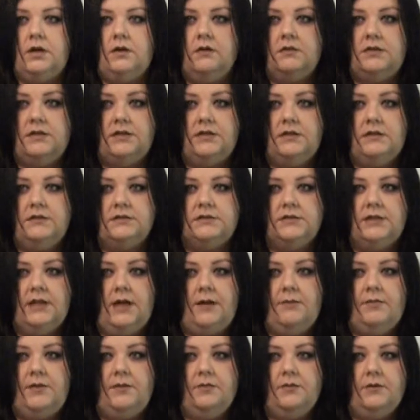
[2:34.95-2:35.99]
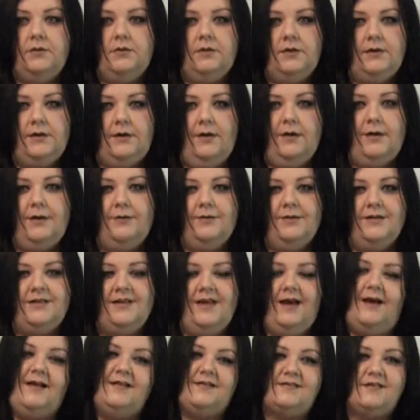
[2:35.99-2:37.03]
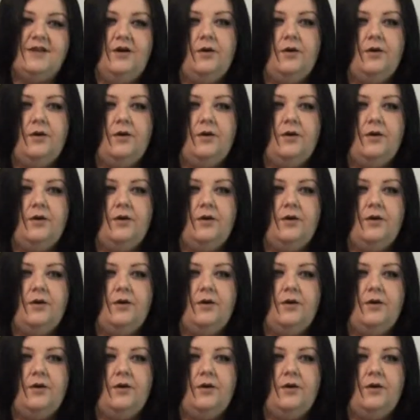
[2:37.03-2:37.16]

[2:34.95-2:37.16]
I don't think there's a lot of people who could argue with that.